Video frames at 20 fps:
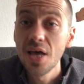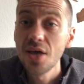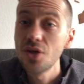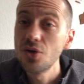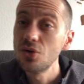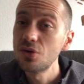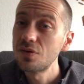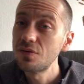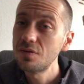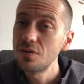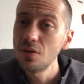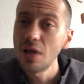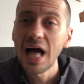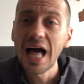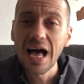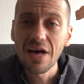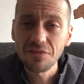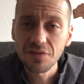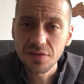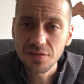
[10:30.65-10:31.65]
you still
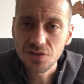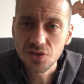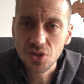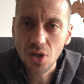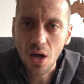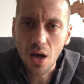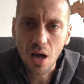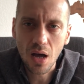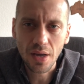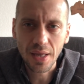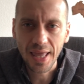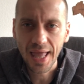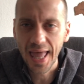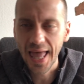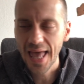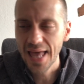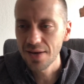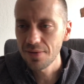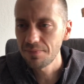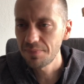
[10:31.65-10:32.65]
have this doc,
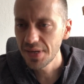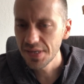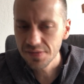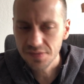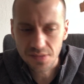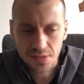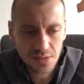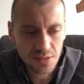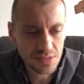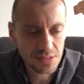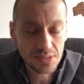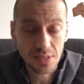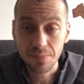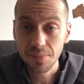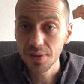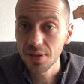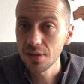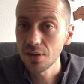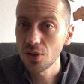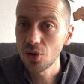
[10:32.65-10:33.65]
and basically
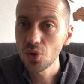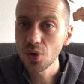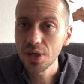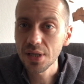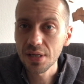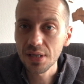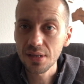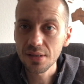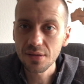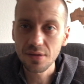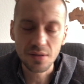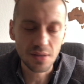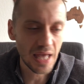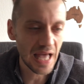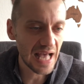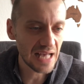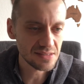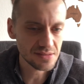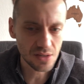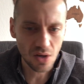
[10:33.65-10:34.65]
somebody looking at it
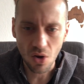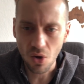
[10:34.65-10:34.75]
has